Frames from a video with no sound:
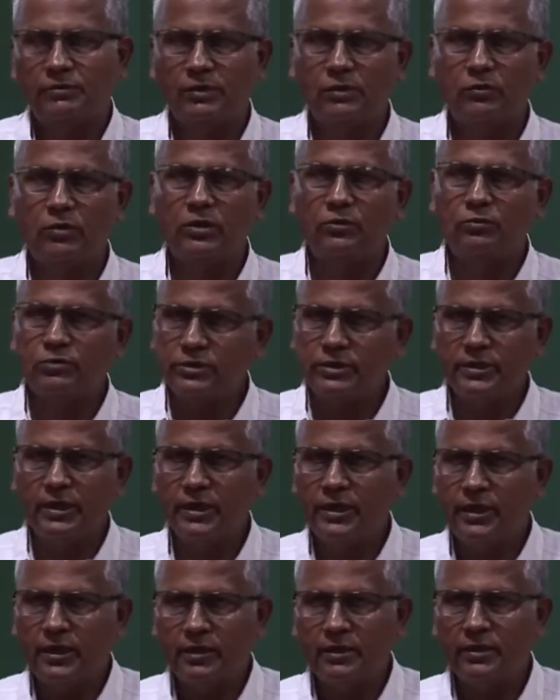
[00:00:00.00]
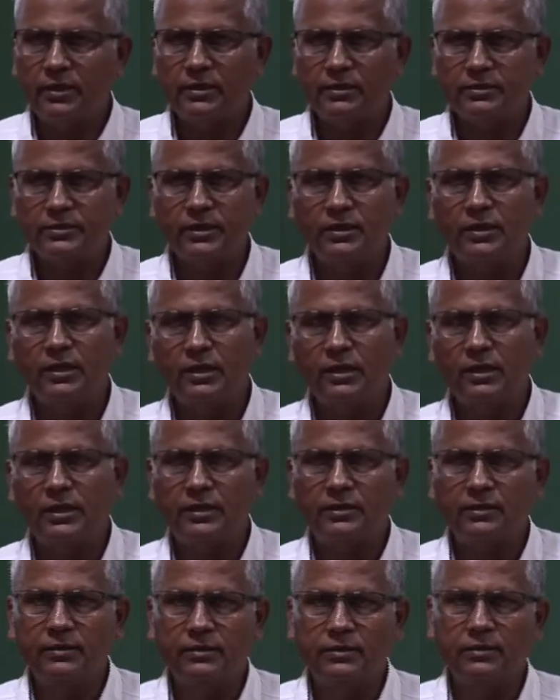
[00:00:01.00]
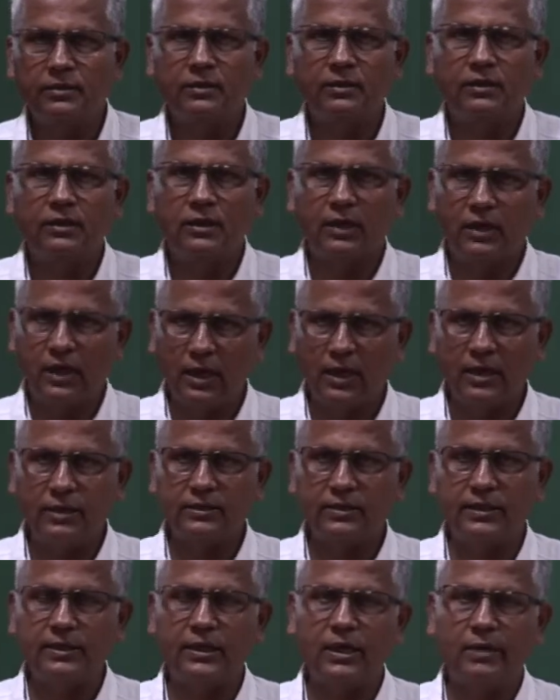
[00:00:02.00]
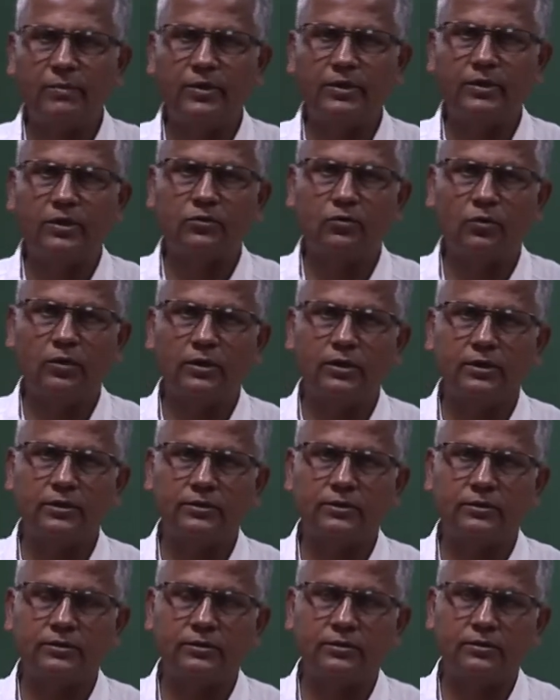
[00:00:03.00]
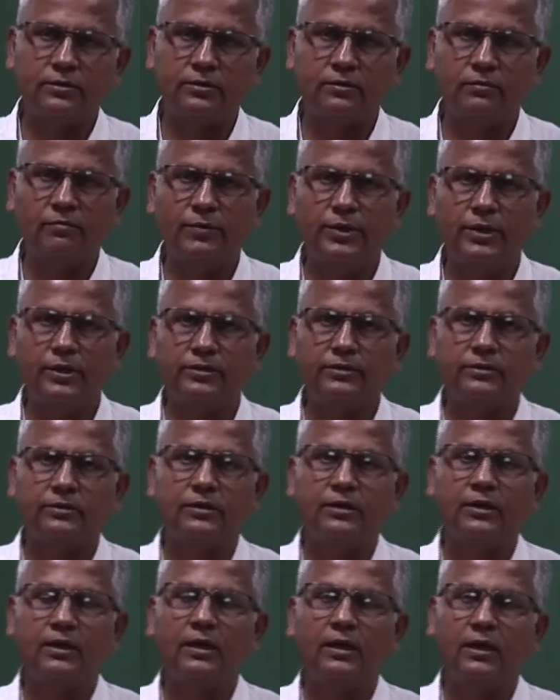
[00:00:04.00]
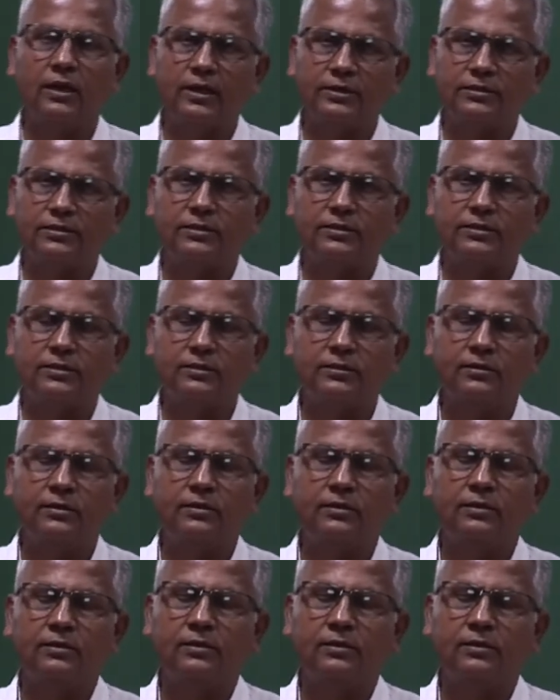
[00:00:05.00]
If I want to say in a single line larger diameter rollers means less